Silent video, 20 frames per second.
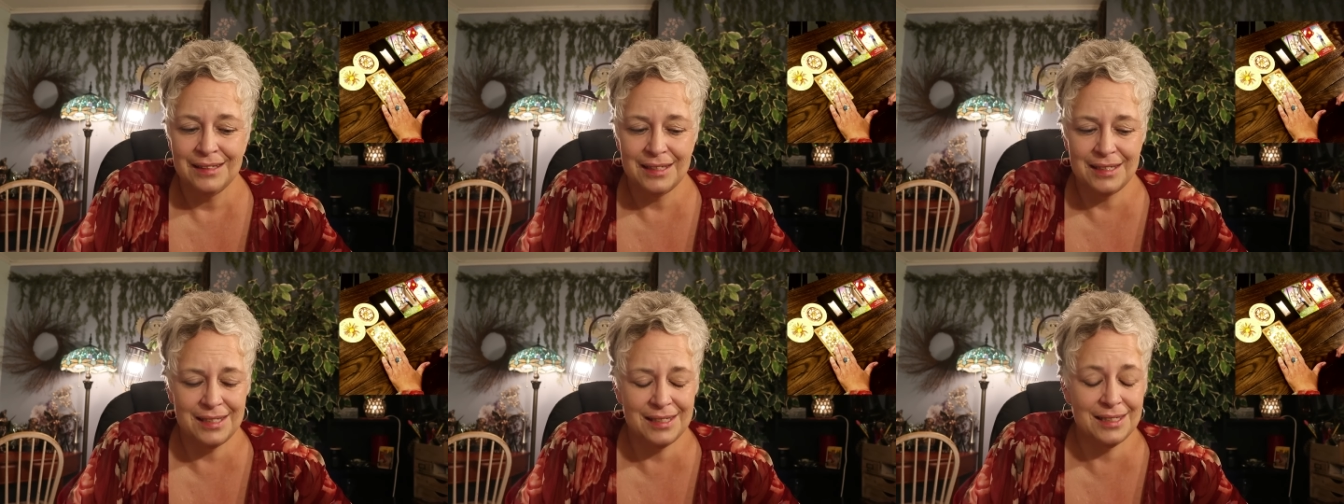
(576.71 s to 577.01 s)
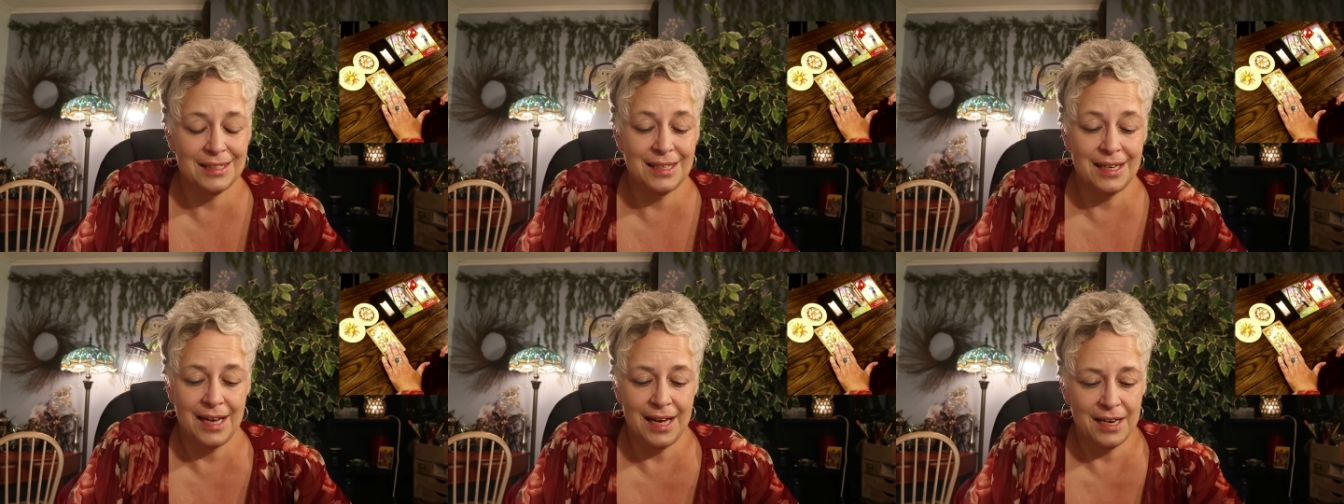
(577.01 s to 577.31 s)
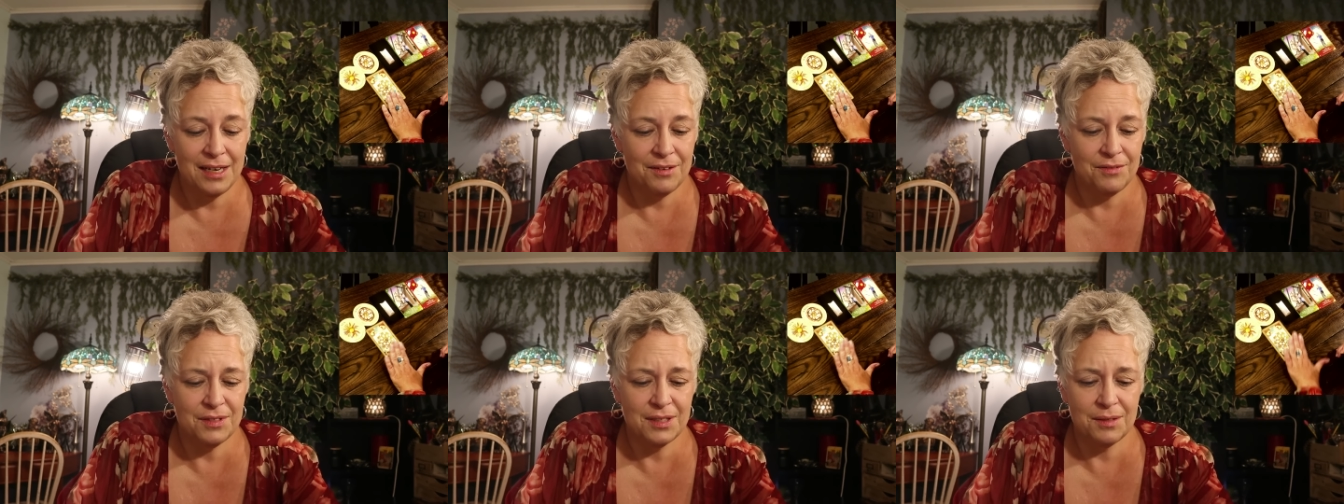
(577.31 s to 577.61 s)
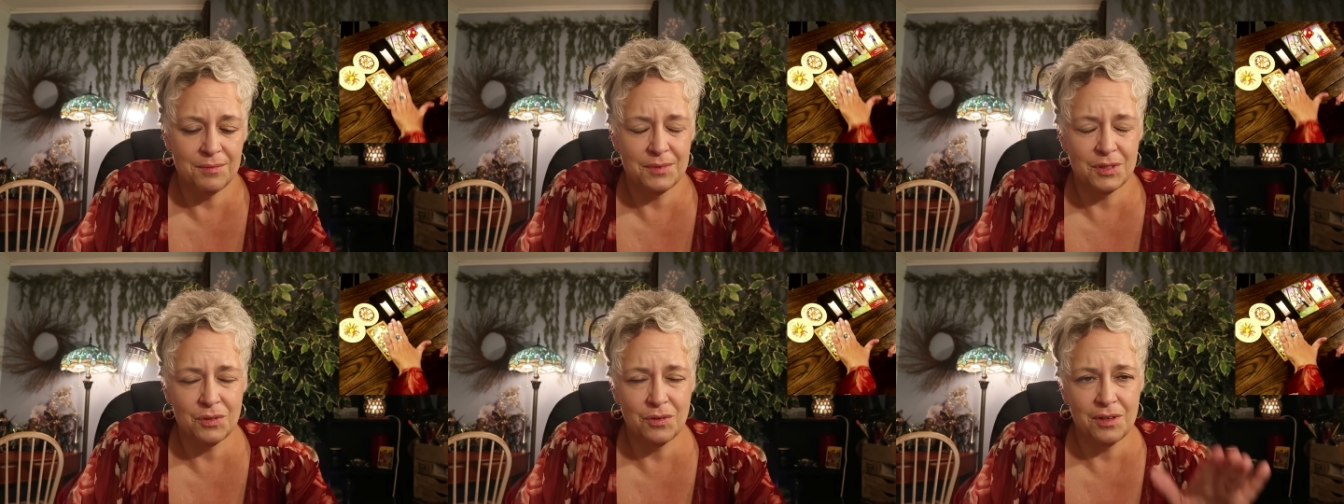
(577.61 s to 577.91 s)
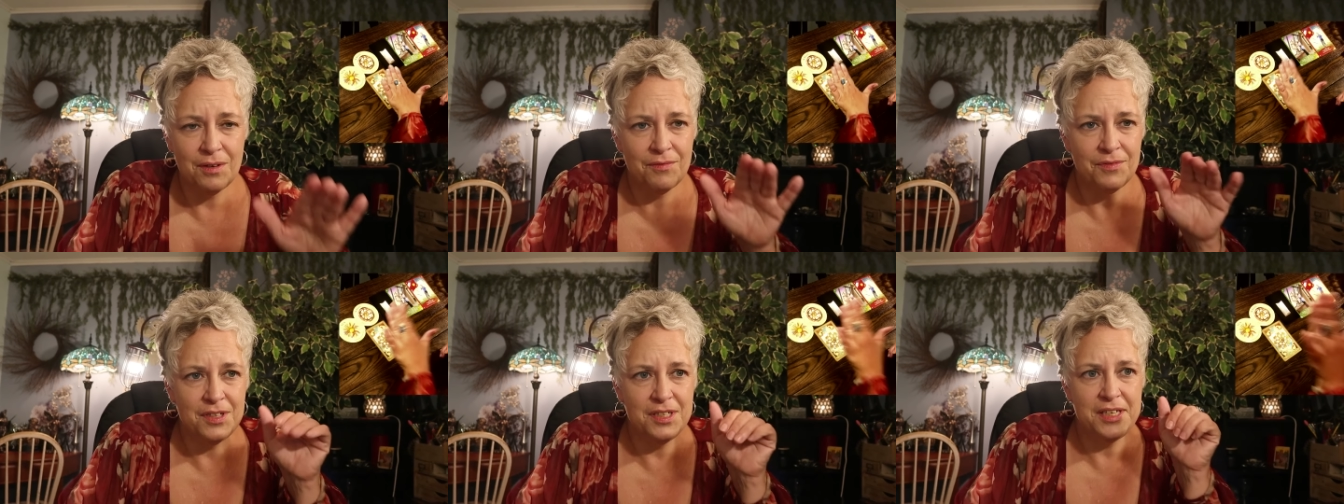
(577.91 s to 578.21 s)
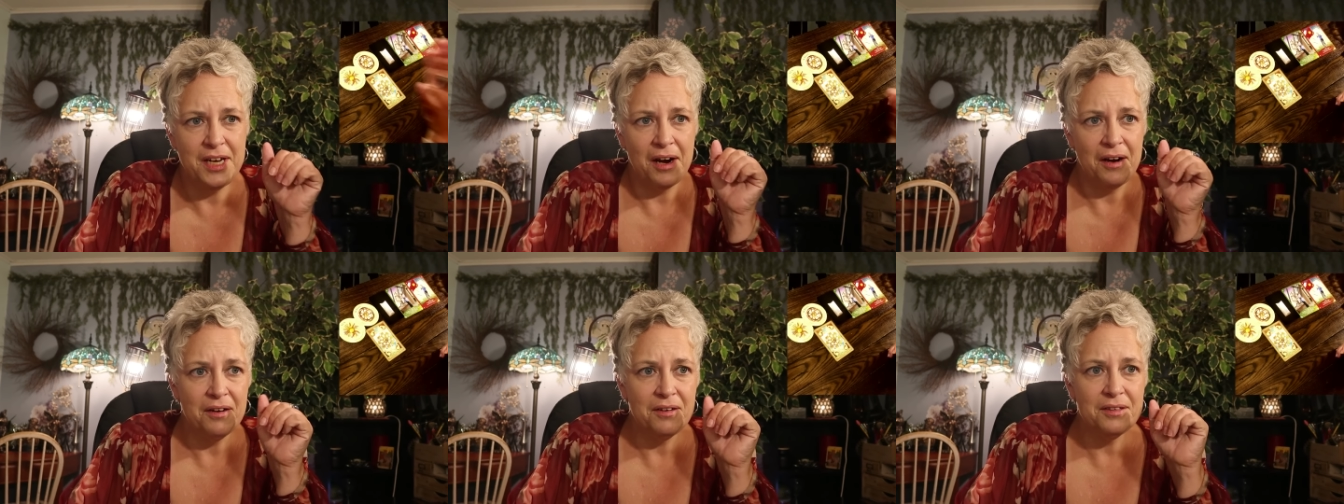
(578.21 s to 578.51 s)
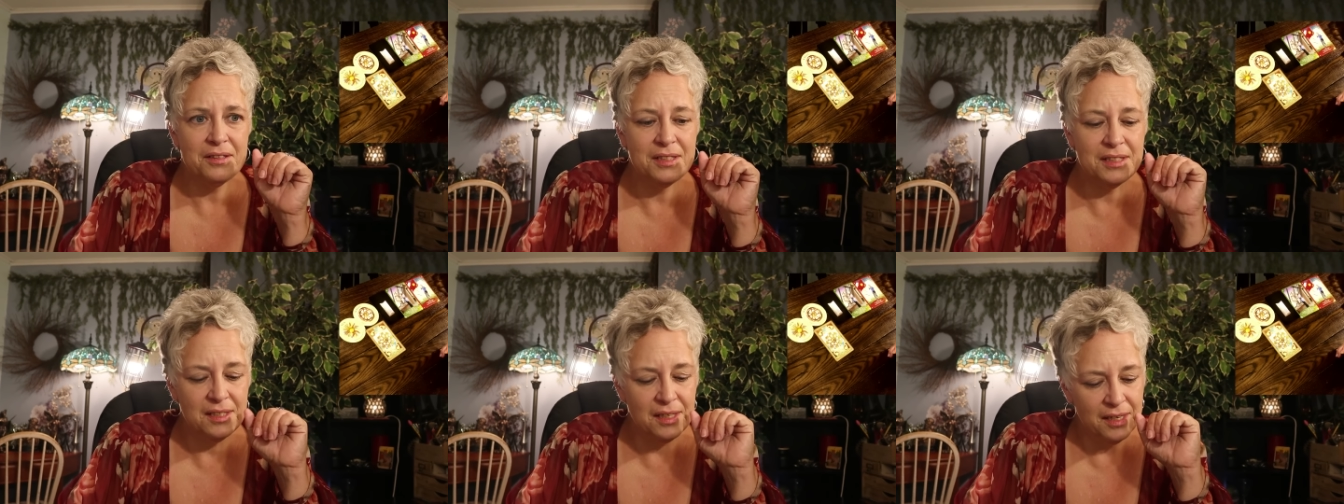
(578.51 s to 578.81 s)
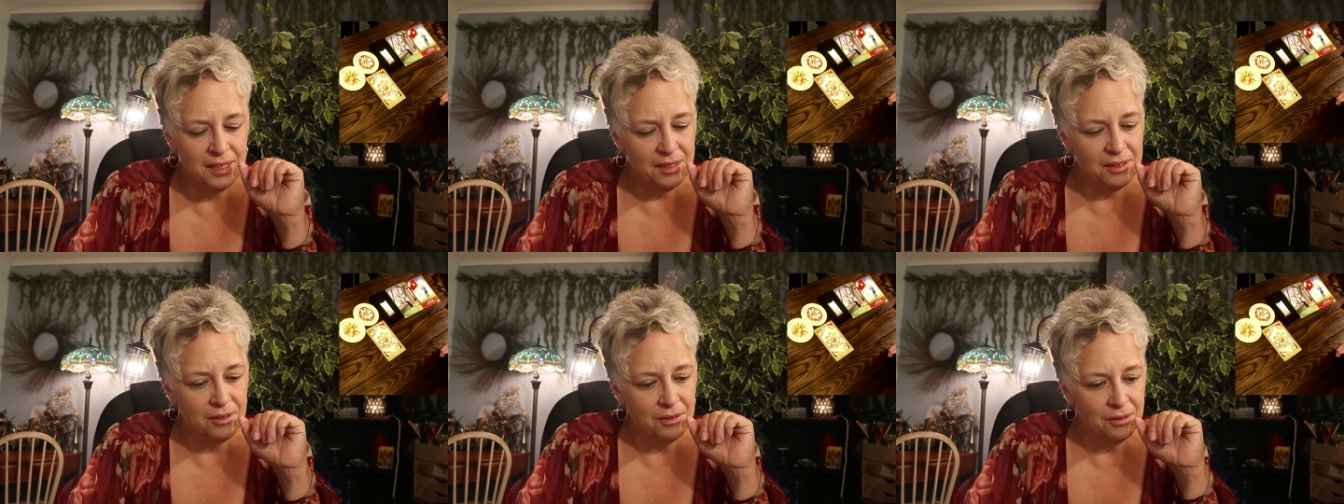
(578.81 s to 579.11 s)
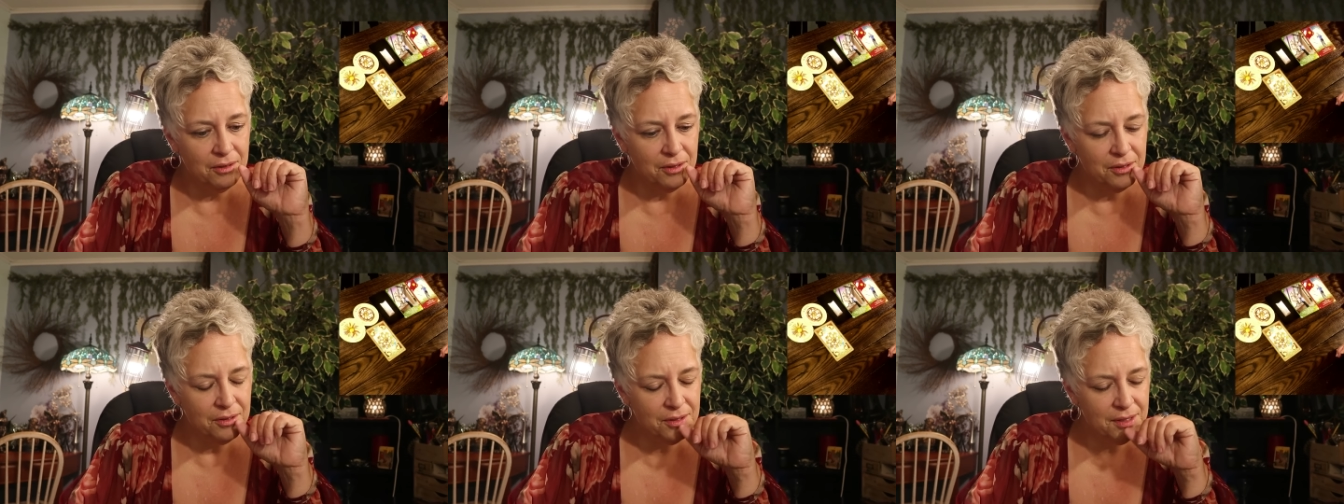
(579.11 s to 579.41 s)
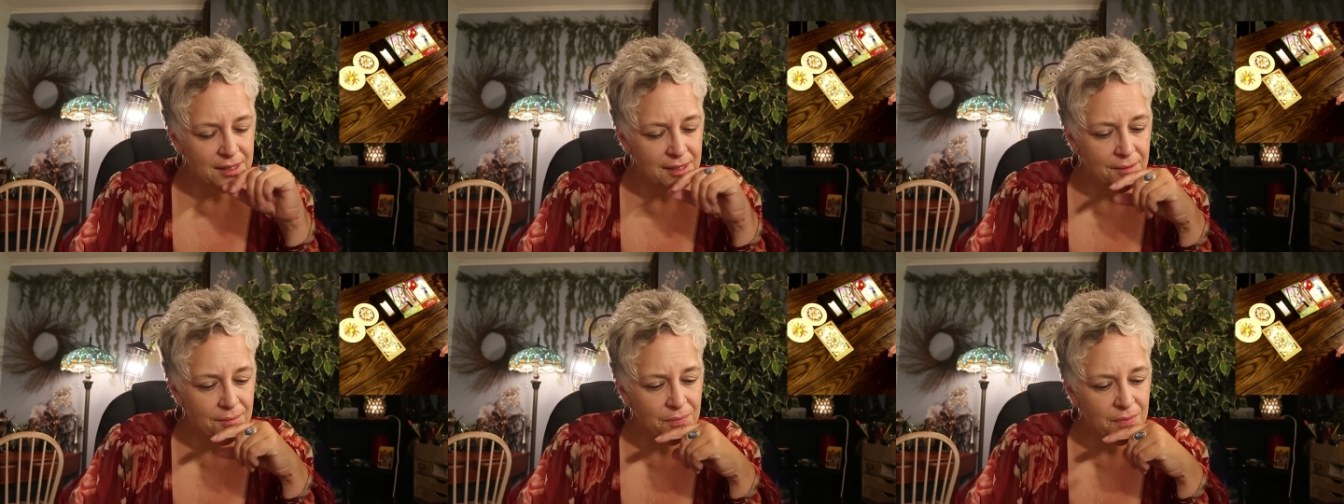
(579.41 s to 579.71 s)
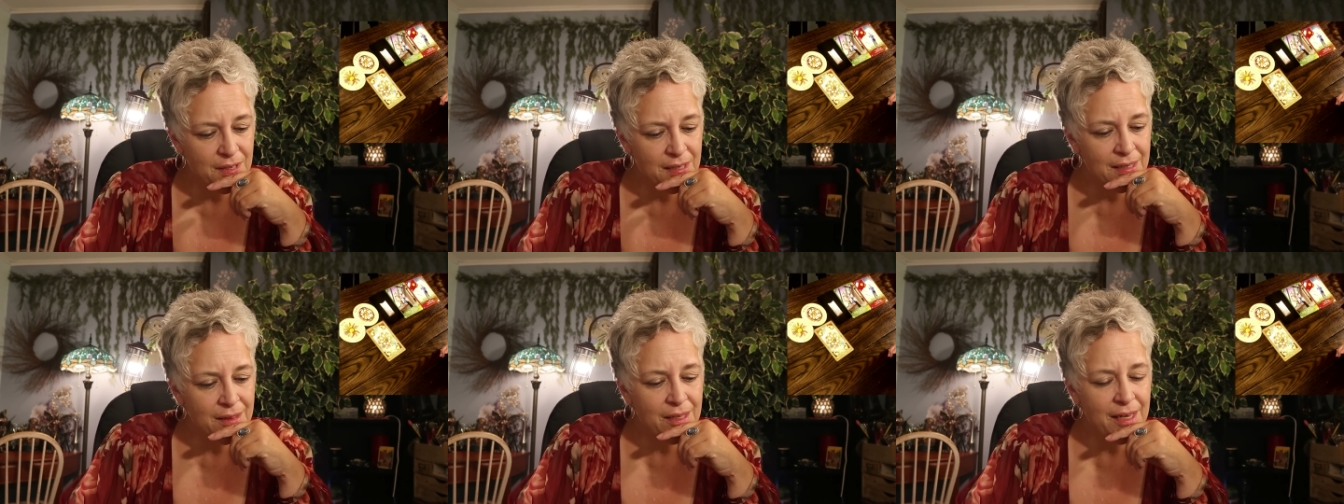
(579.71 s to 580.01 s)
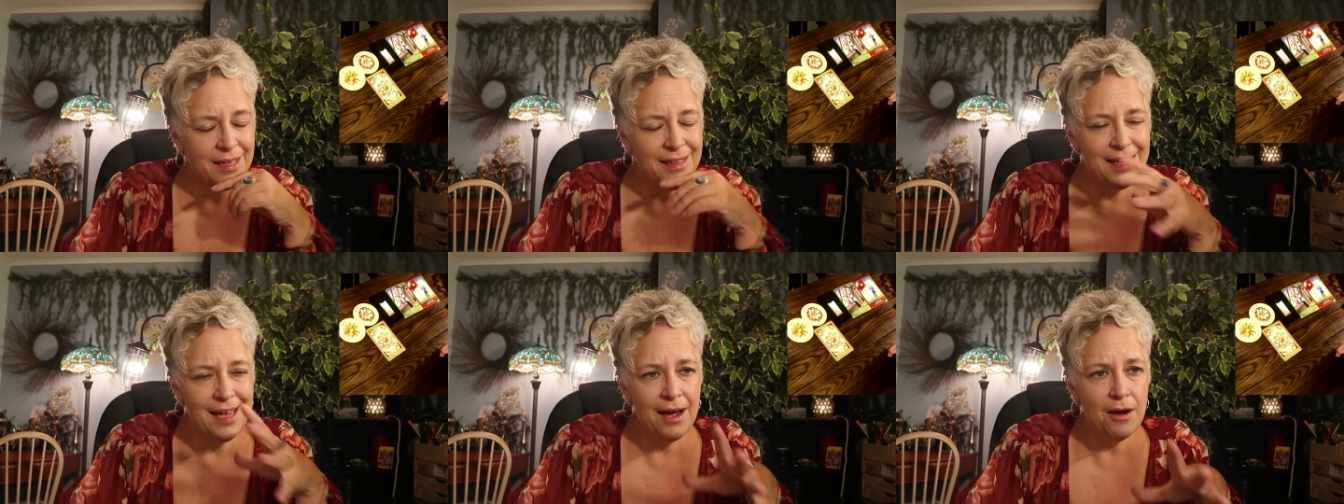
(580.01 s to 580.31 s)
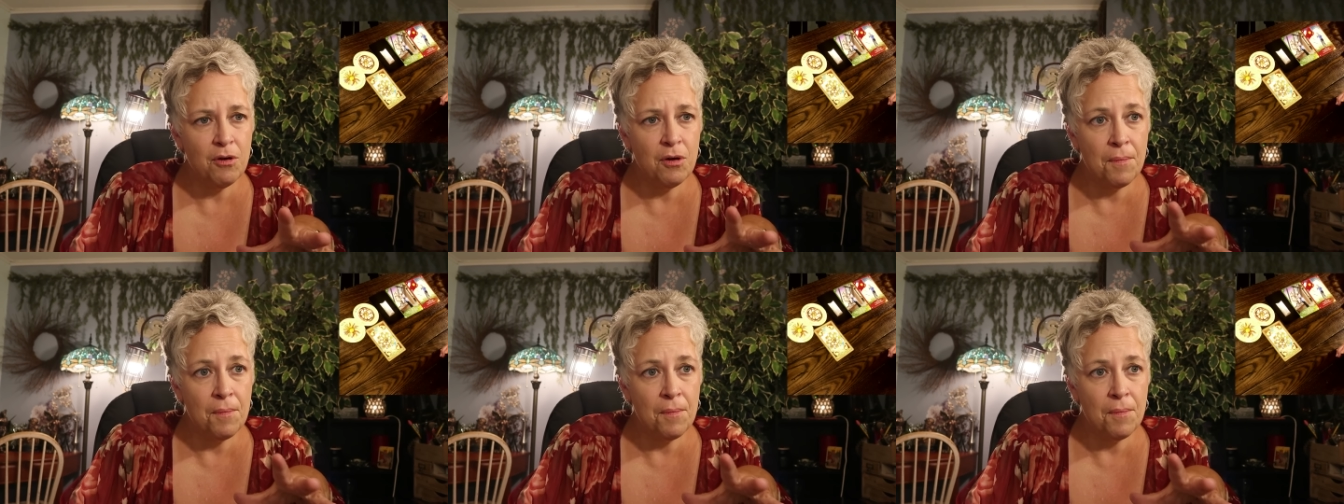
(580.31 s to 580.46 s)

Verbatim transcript: this is the end of some sort of dark cycle or something like that,